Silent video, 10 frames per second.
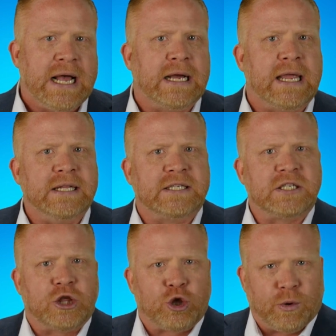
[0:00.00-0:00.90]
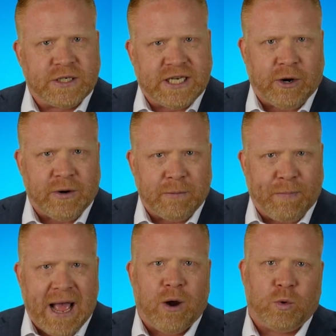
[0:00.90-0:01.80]
against authoritarian
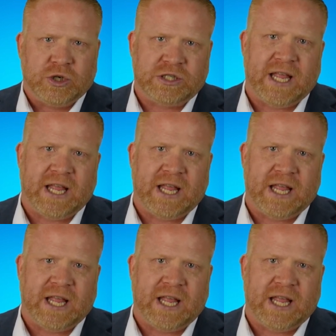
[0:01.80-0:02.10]
powers